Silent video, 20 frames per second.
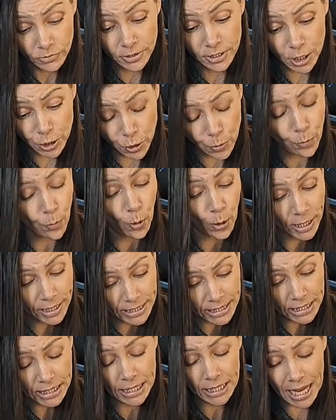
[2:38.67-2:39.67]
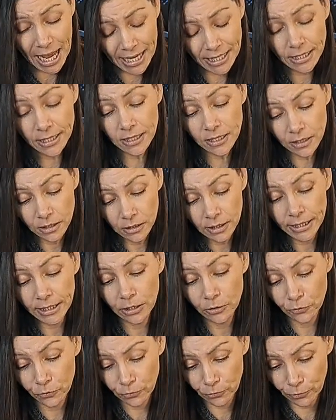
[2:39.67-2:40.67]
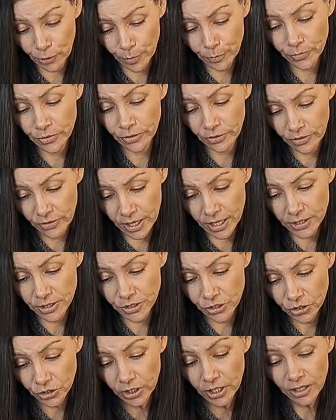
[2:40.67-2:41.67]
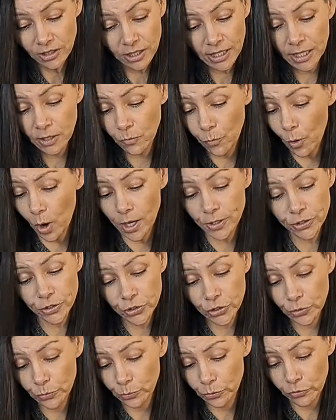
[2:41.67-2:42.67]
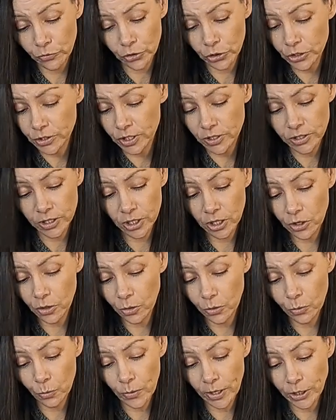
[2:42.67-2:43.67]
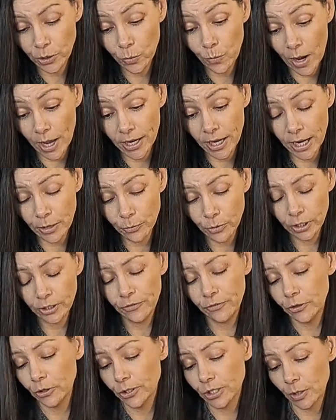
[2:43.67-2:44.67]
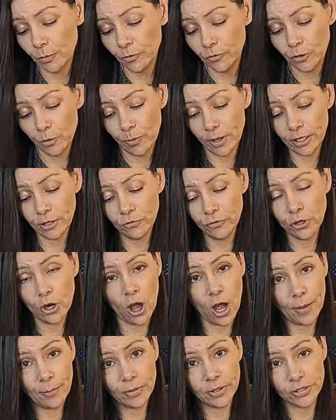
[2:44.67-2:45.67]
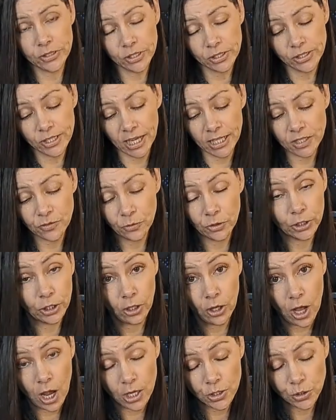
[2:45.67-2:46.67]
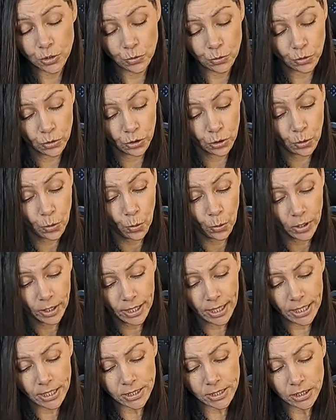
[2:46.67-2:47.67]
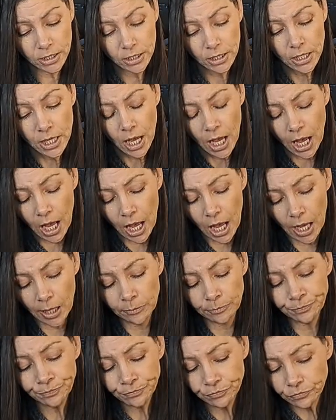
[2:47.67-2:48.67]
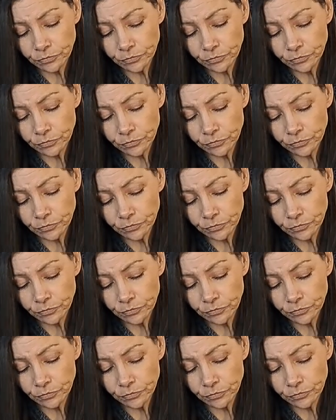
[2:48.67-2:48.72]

disappointed and healing from this. The Eight of Wands is in reverse. This didn't go the way you went. I really feel some of you might have not been successful in a lawsuit or a court case. But